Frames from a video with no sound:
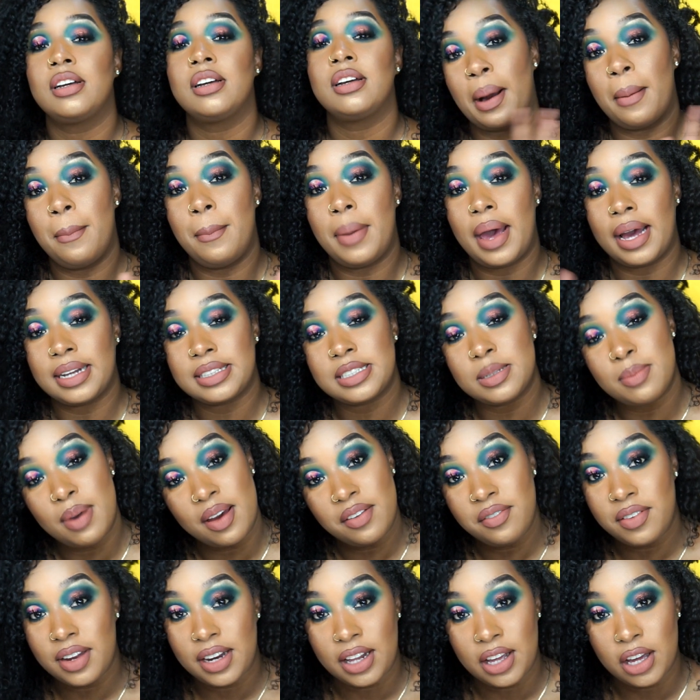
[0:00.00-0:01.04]
Come back to
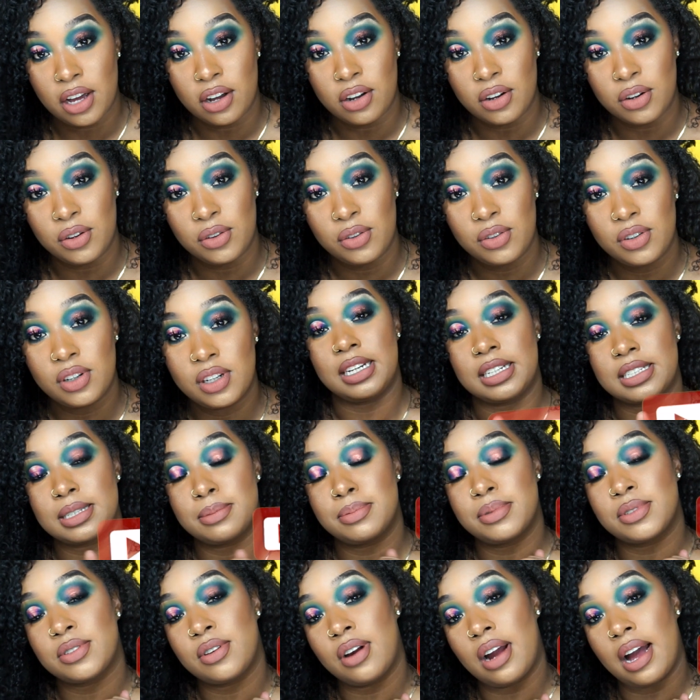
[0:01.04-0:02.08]
my video, click
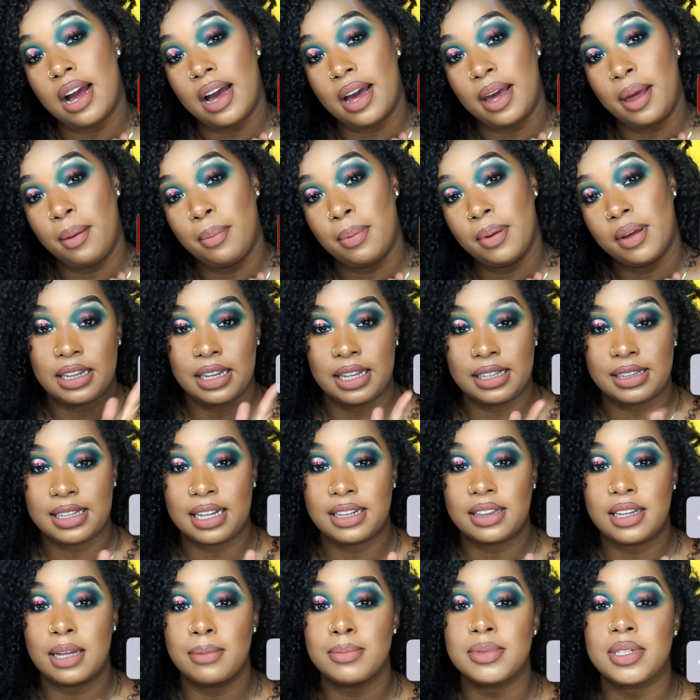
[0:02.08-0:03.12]
subscribe, click
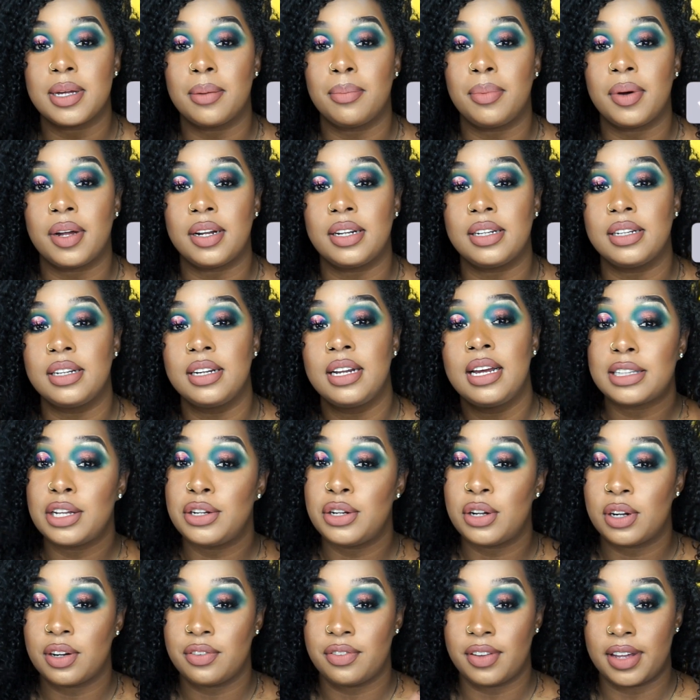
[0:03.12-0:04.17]
that thumbs up button, the
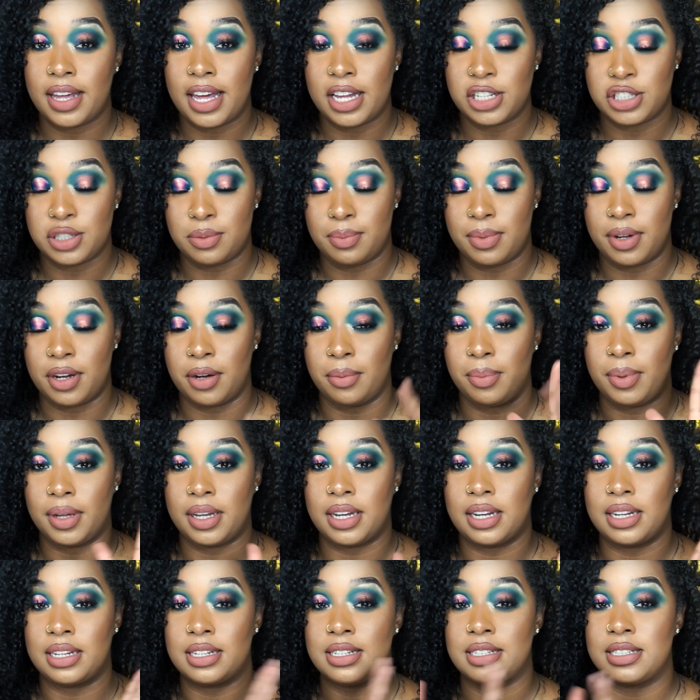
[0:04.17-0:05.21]
notification bell,
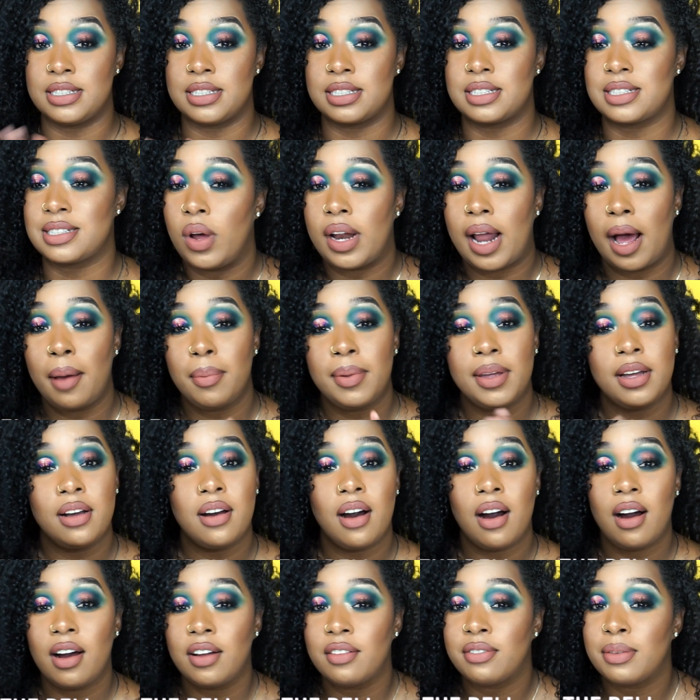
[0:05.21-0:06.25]
because when I be
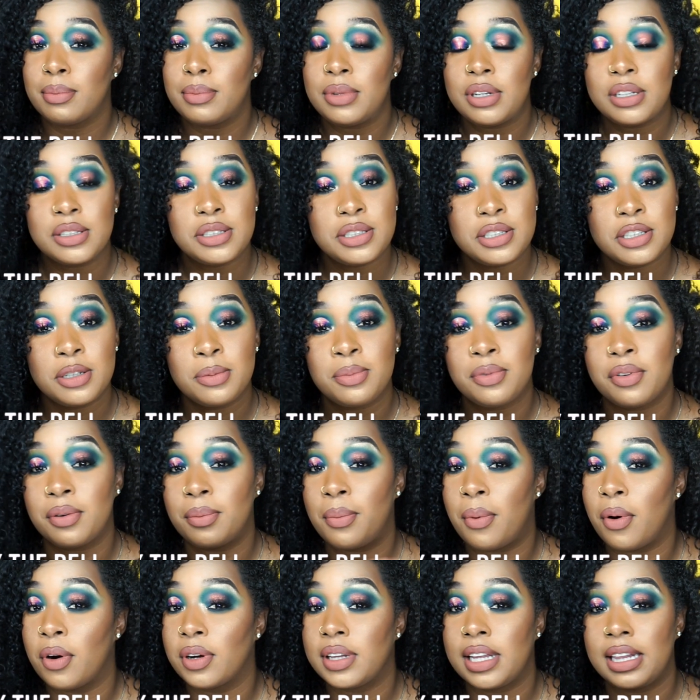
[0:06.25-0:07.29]
gone from YouTube for
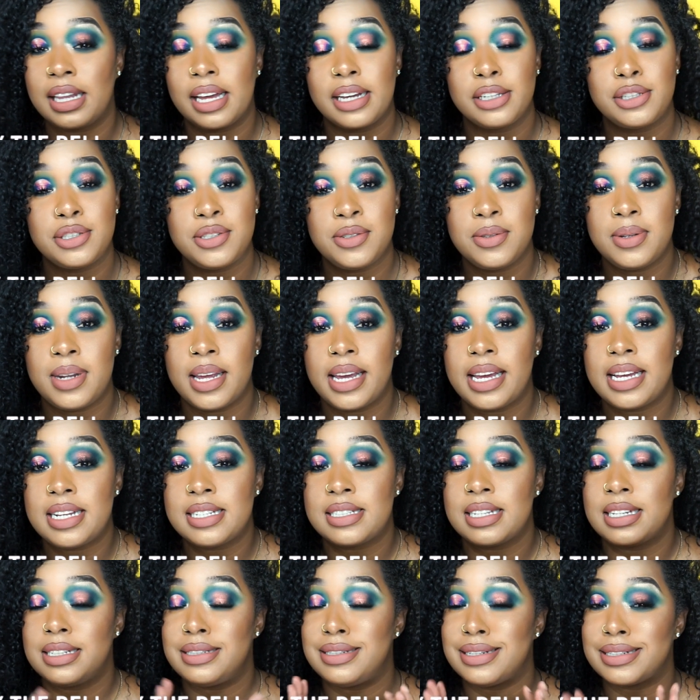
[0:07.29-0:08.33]
more than like 2
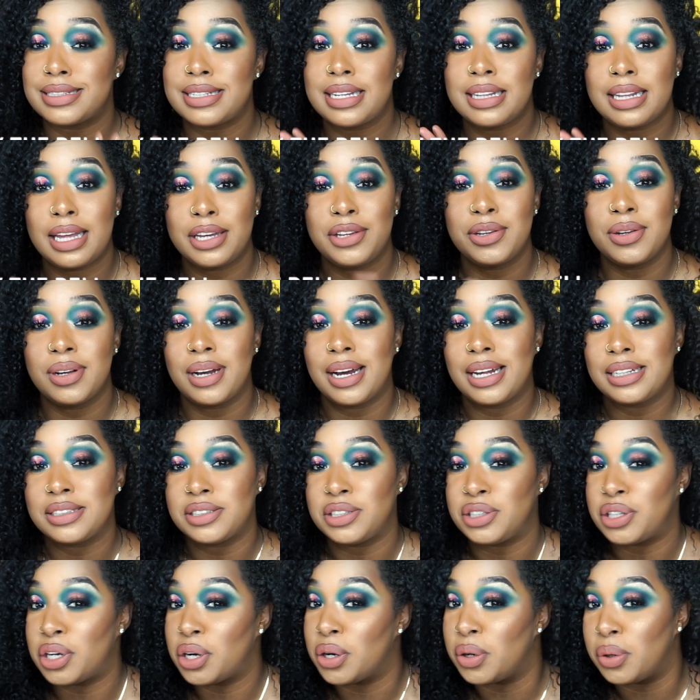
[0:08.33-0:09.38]
days, it doesn't let you guys
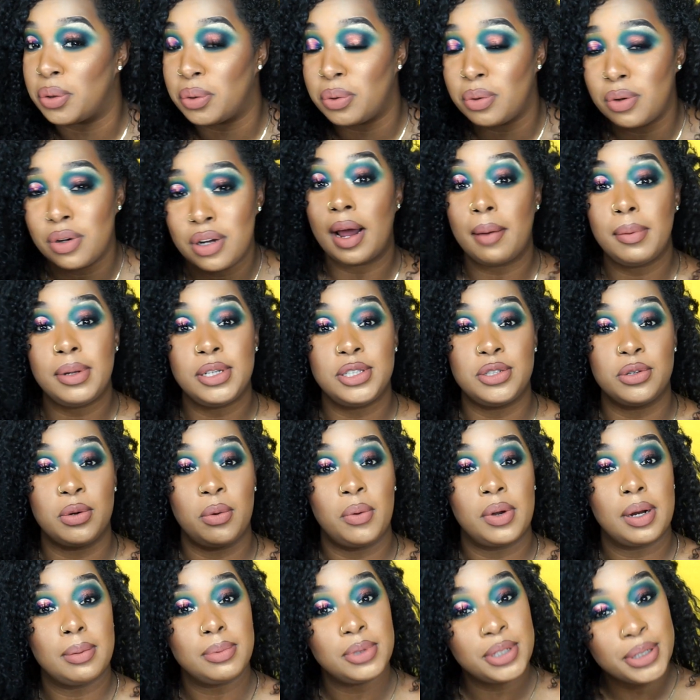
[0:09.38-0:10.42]
know I be doing
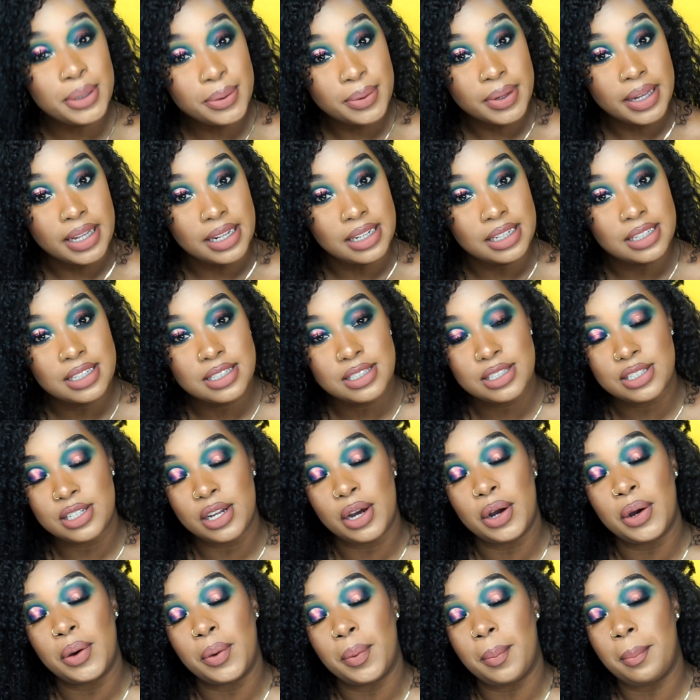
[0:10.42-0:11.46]
what I'm doing.
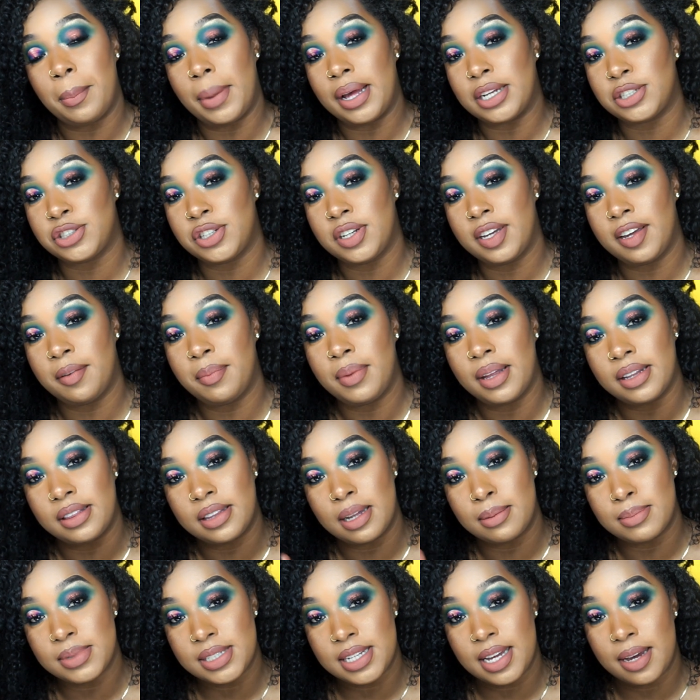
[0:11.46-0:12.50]
So make sure you give me a
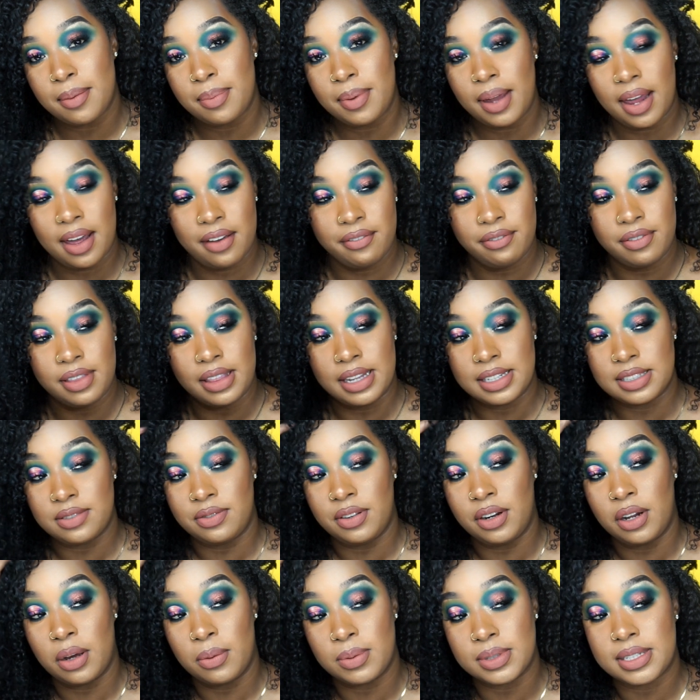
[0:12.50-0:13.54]
thumbs up if this
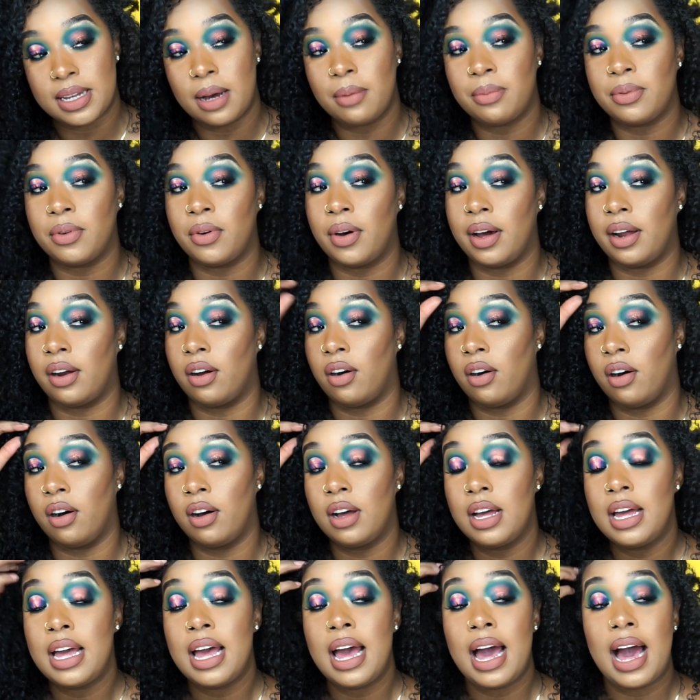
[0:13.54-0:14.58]
video was helpful at all.